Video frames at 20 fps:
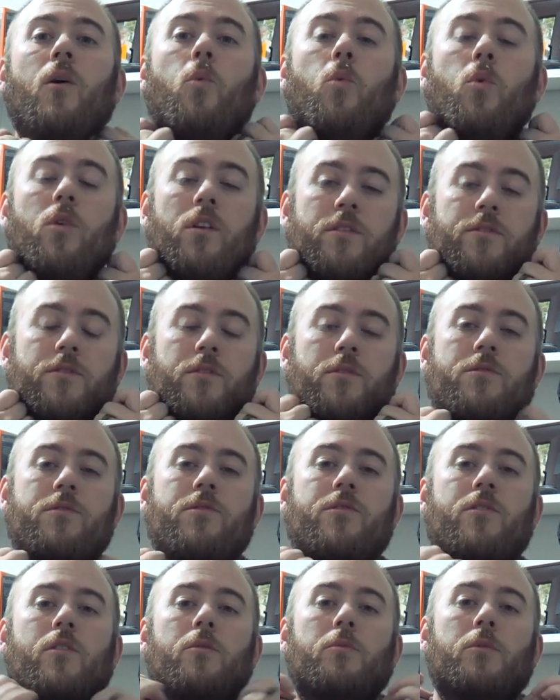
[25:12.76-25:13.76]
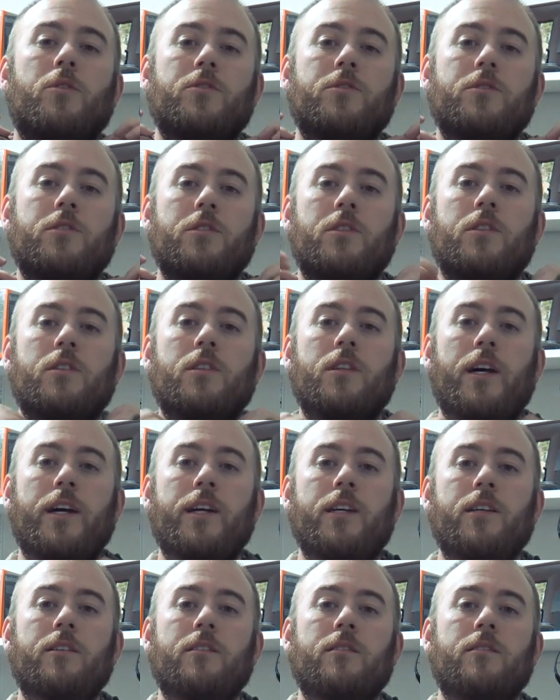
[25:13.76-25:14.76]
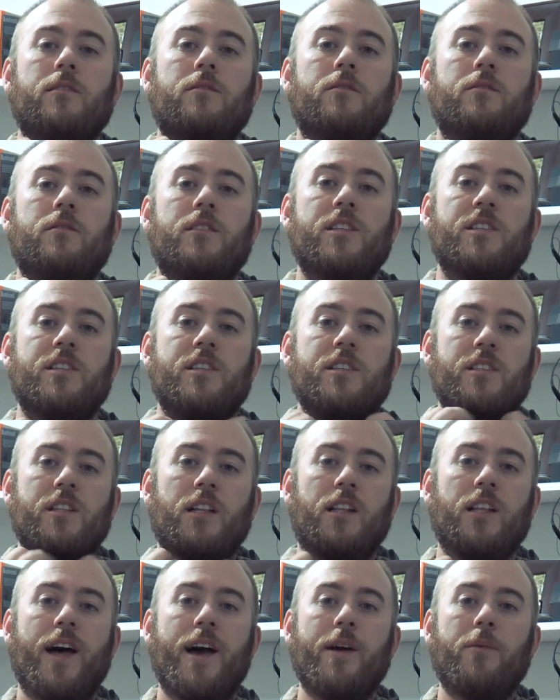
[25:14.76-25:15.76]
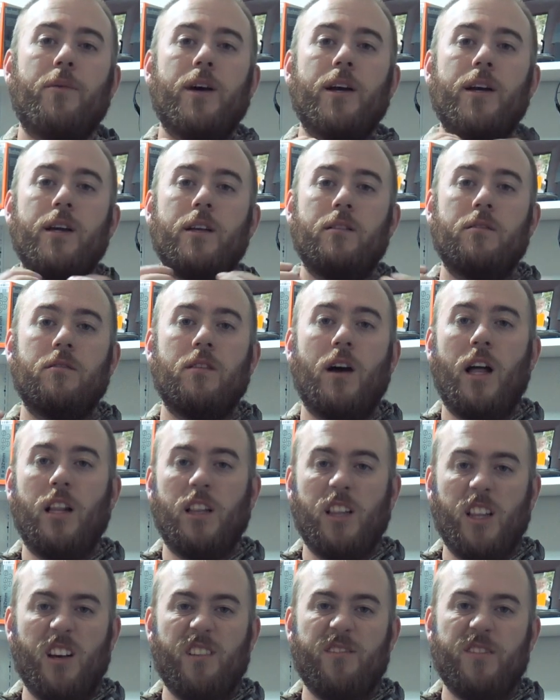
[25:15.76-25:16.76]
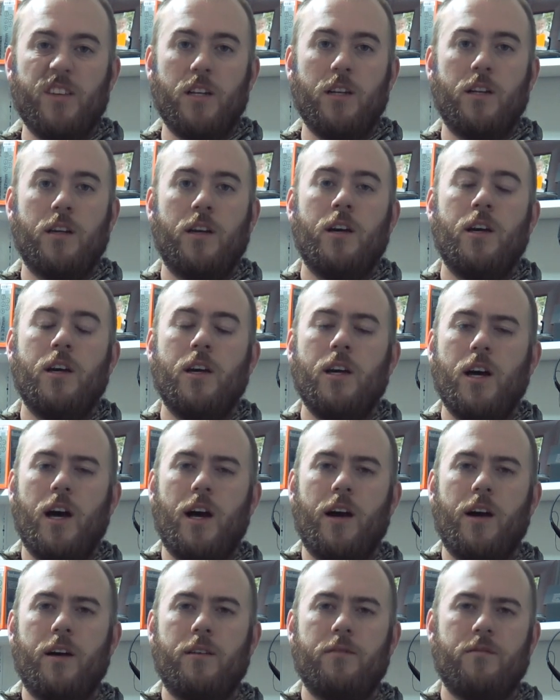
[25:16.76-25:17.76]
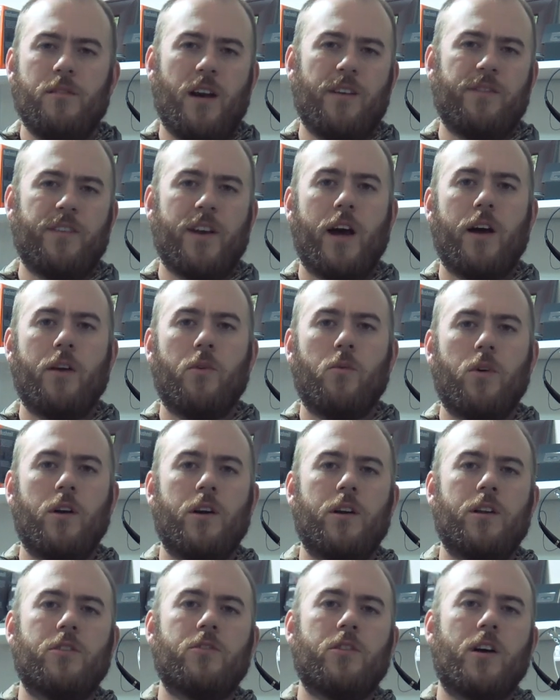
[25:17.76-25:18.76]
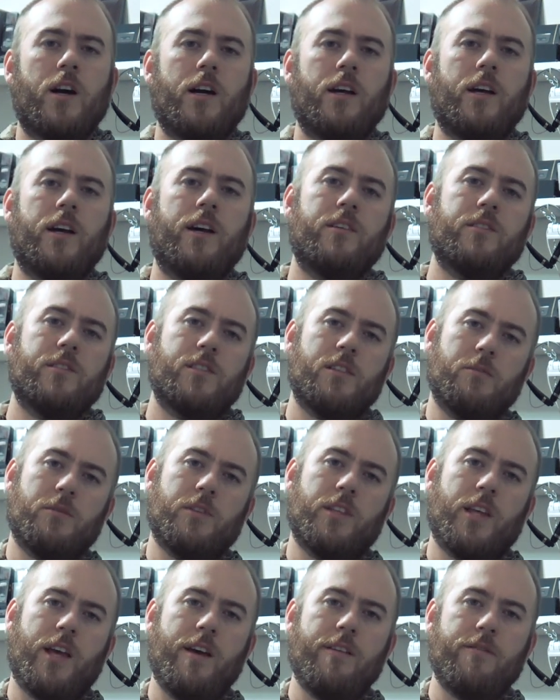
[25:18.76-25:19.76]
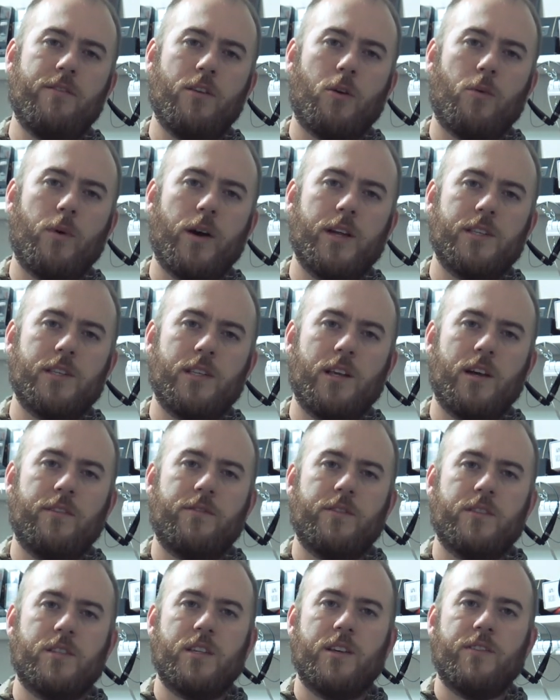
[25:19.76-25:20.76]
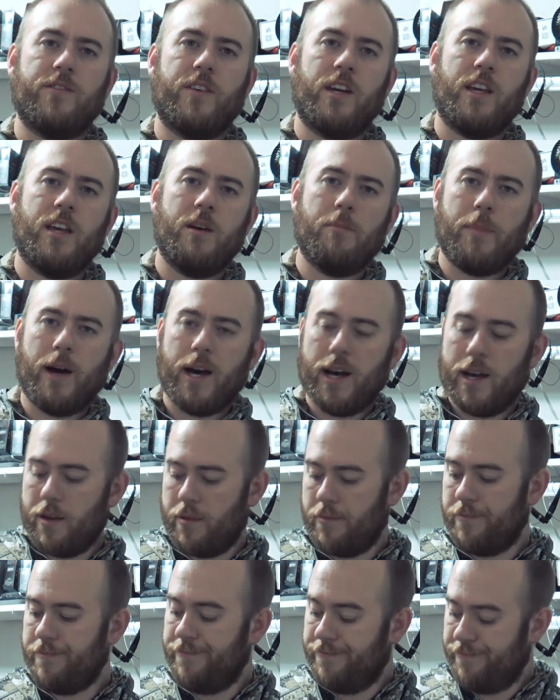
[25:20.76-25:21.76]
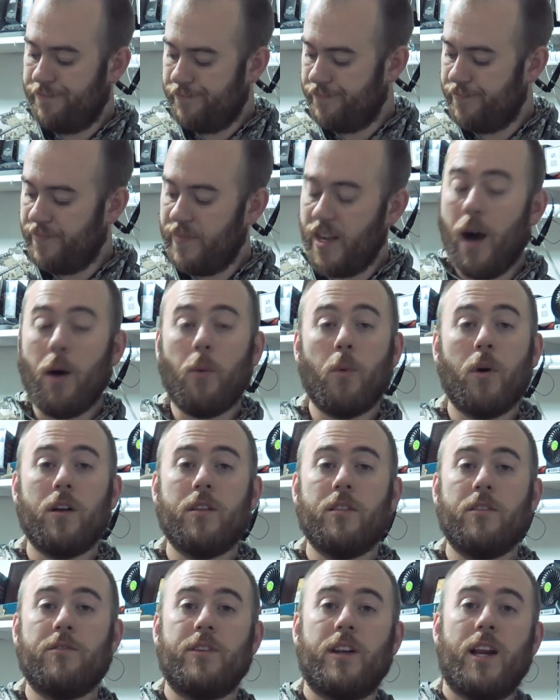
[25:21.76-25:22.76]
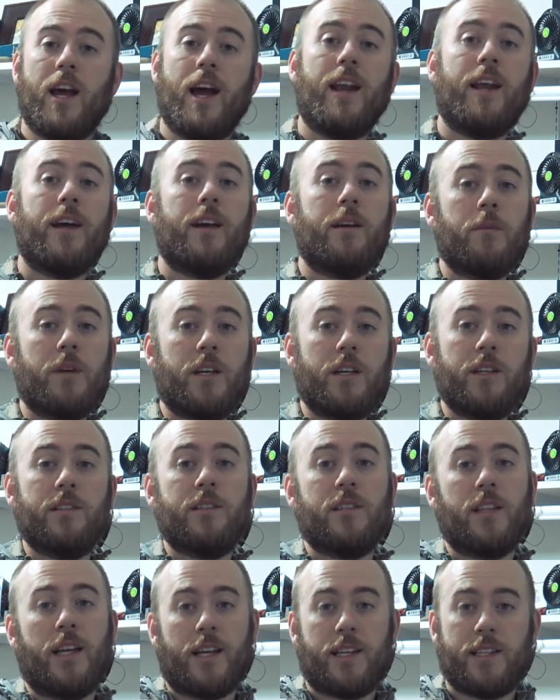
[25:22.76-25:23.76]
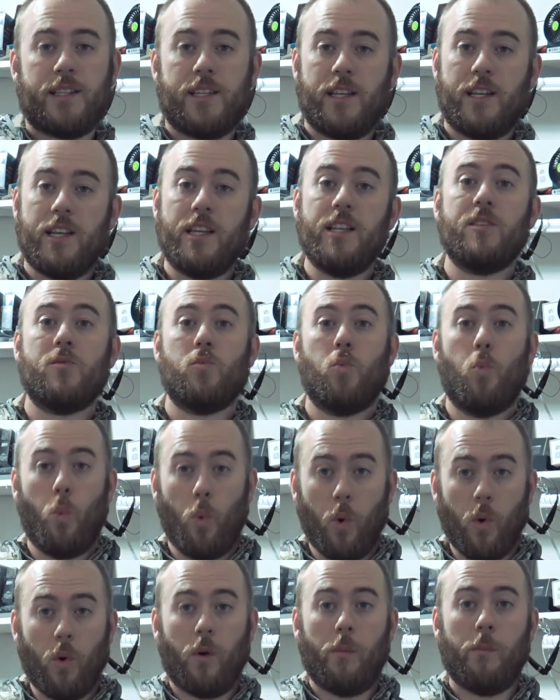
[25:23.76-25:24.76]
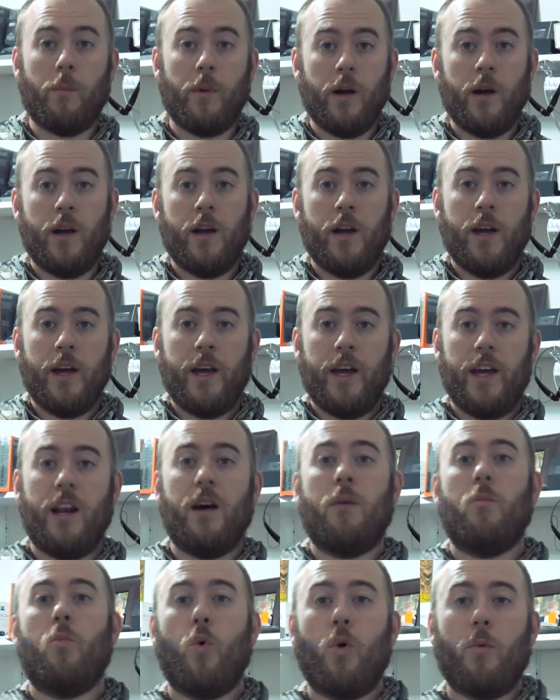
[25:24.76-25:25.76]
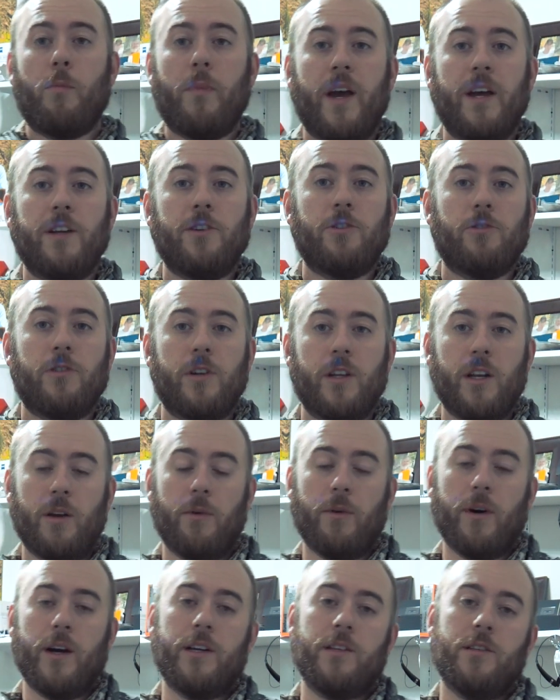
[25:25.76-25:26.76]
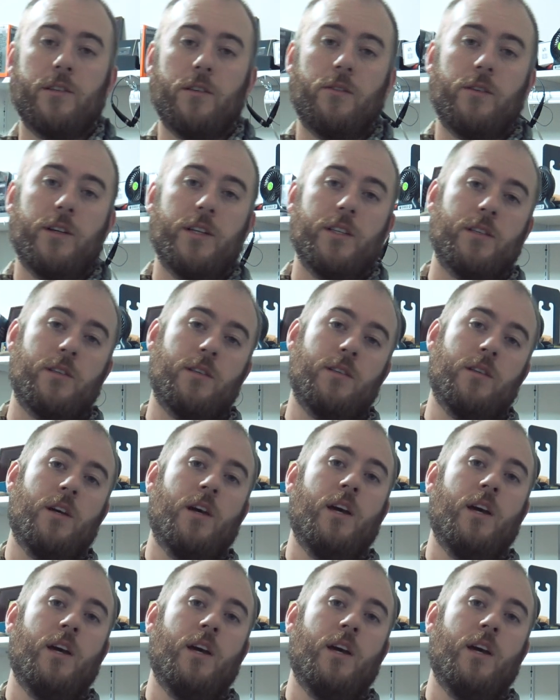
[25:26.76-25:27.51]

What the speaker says: one of the thermals. Like, this is the lightweight. I love it. I've kind of wanted to try out some of the heavier weight stuff and see if I can get by not wearing the Fanatic, because like I said, it's warm and I'm warm natured anyway, so it's